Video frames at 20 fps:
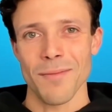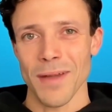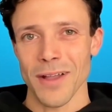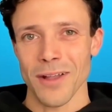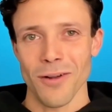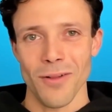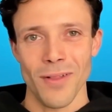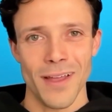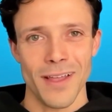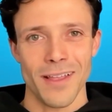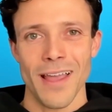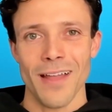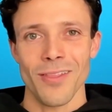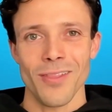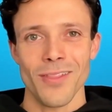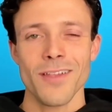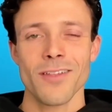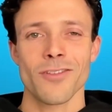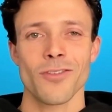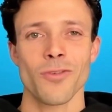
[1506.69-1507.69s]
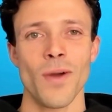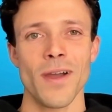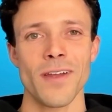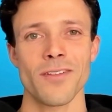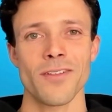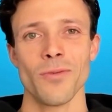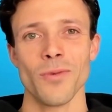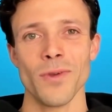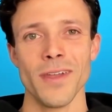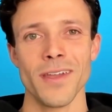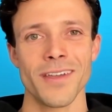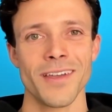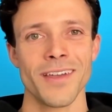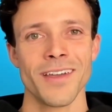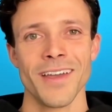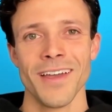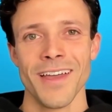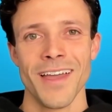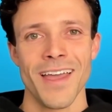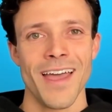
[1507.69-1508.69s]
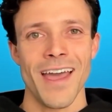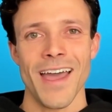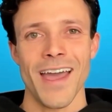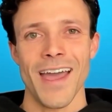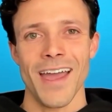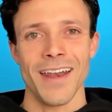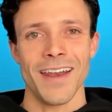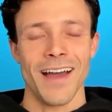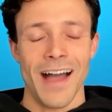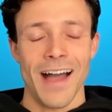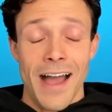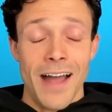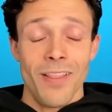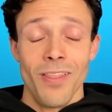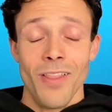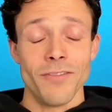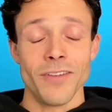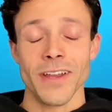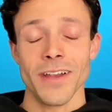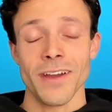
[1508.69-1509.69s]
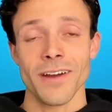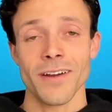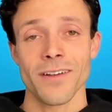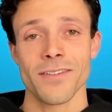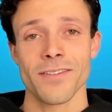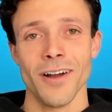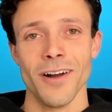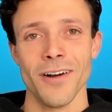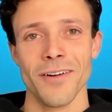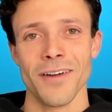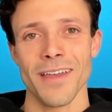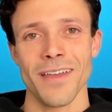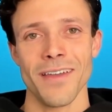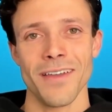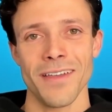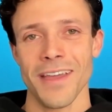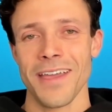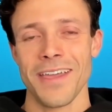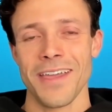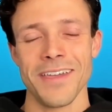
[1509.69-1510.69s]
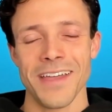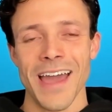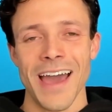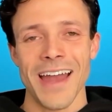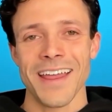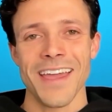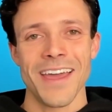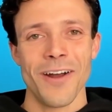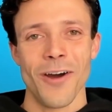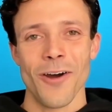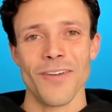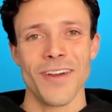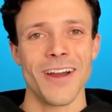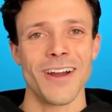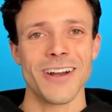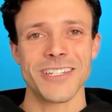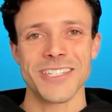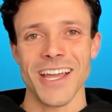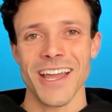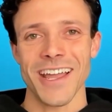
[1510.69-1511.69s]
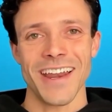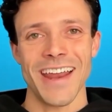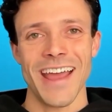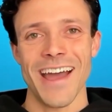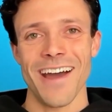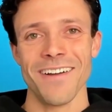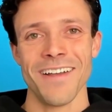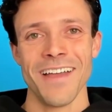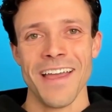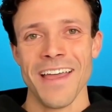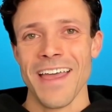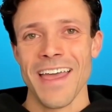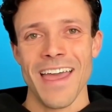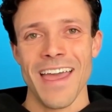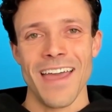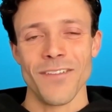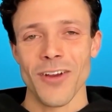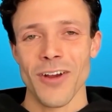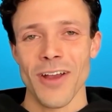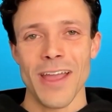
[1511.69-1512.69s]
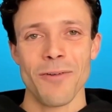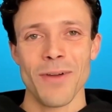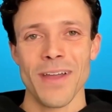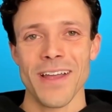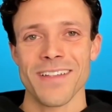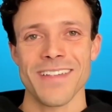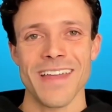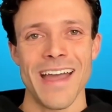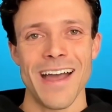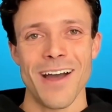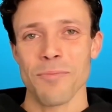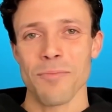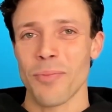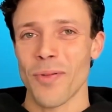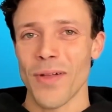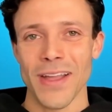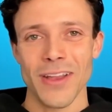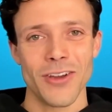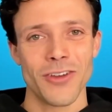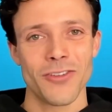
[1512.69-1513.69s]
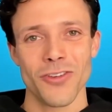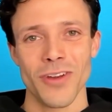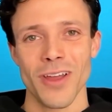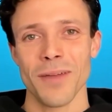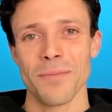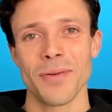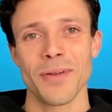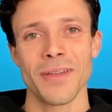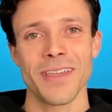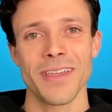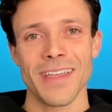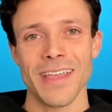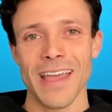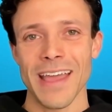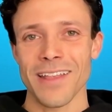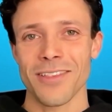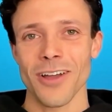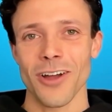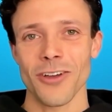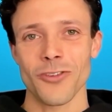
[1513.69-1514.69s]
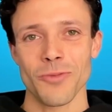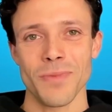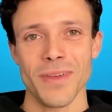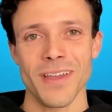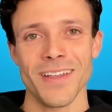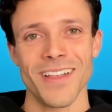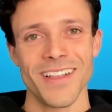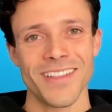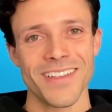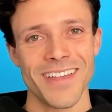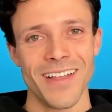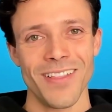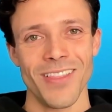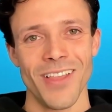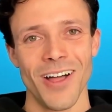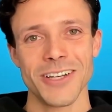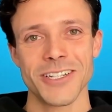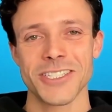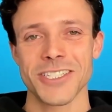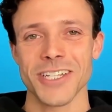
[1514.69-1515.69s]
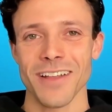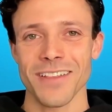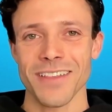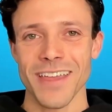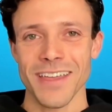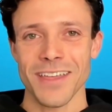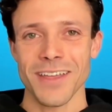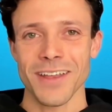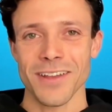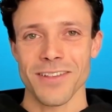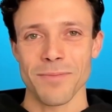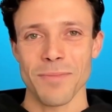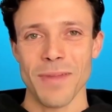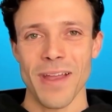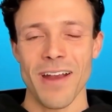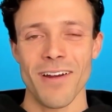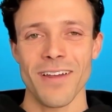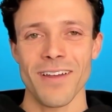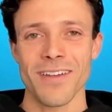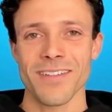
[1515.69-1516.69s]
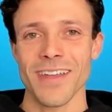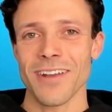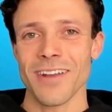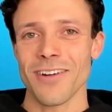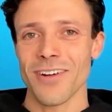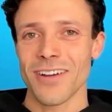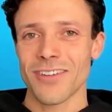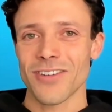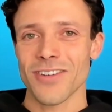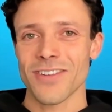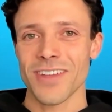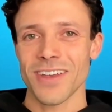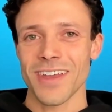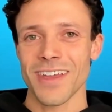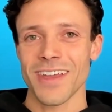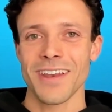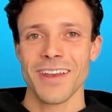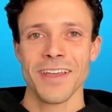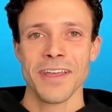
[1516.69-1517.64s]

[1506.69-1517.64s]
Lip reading: I go like at least twice a week and I love it here. So you got to get over here, check it out. If you're 8 weeks out, plan your trip, get in touch with me. Let's get lunch. I'll take you to some areas that you're interested in.